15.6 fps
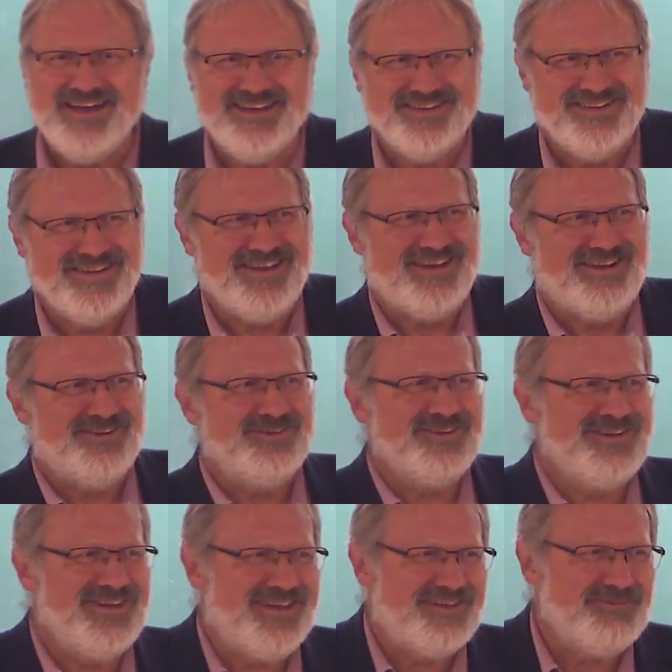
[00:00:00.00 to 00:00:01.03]
Yeah,
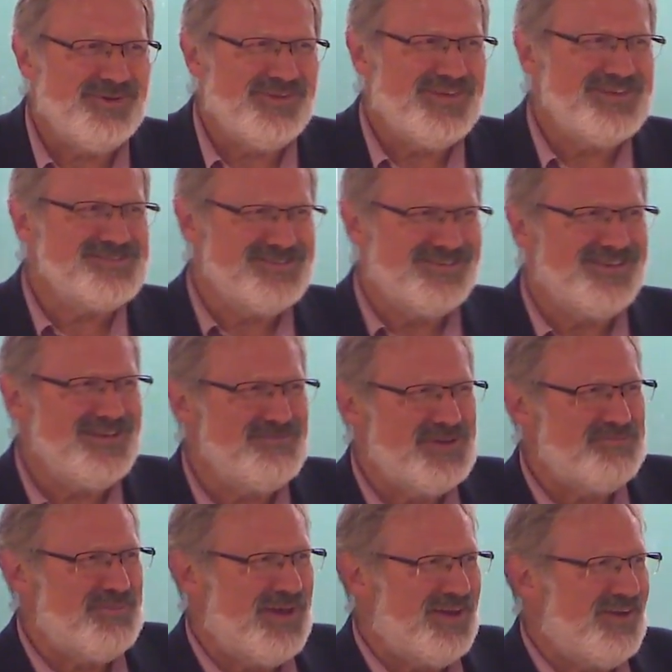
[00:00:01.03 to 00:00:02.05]
okay. Well, that's a little
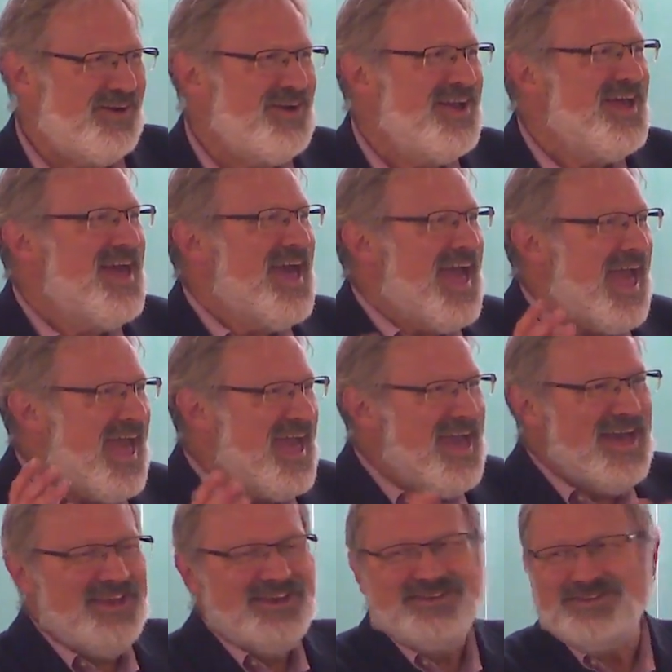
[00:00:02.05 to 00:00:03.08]
bit better.
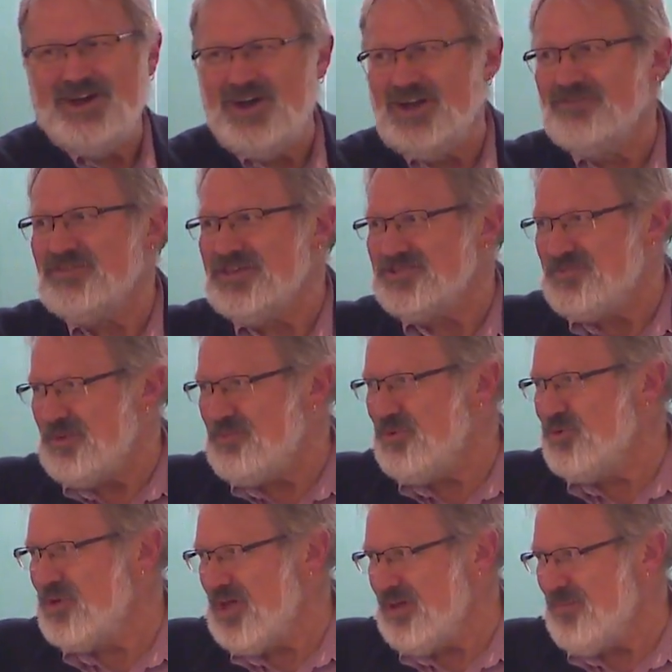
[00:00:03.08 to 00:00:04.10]
And all of these people
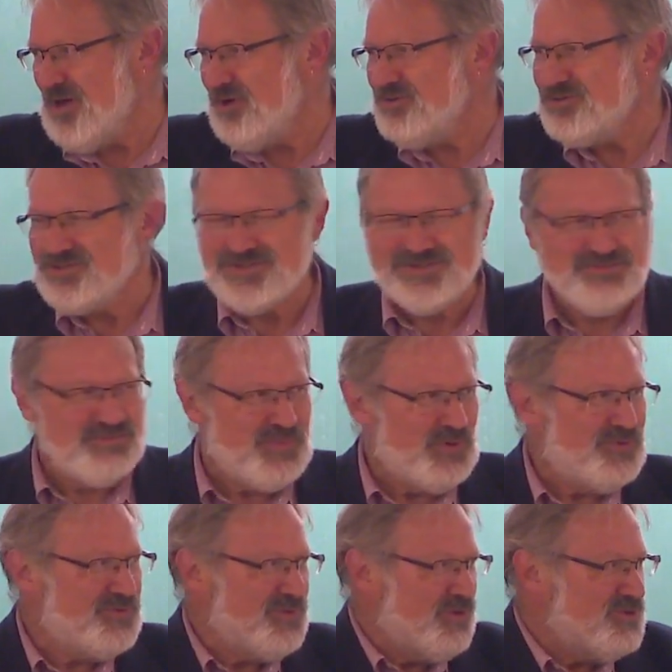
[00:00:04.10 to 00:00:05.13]
who came out,
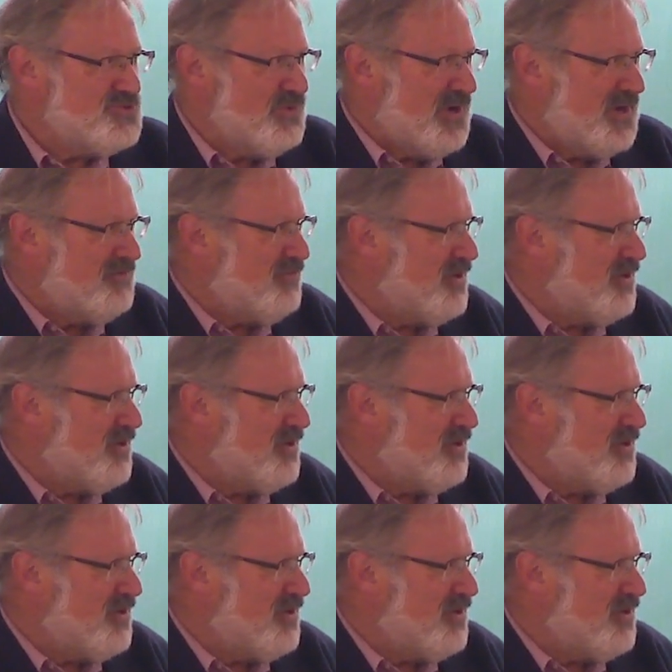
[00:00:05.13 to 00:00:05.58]
both those running for